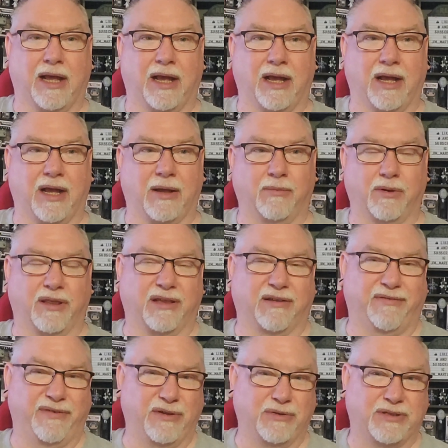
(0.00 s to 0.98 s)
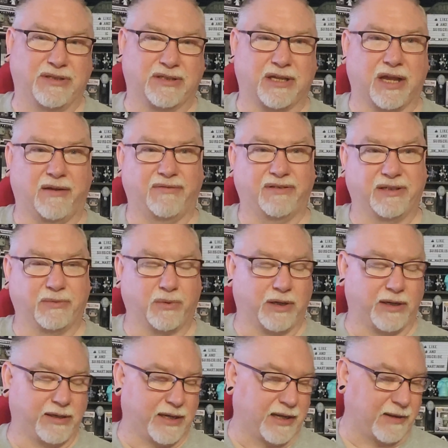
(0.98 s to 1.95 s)
with a few scuffs and
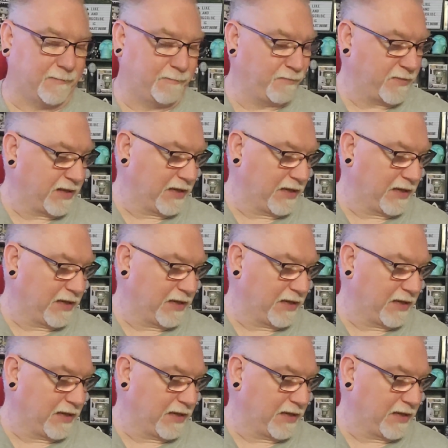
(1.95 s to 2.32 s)
whatnot.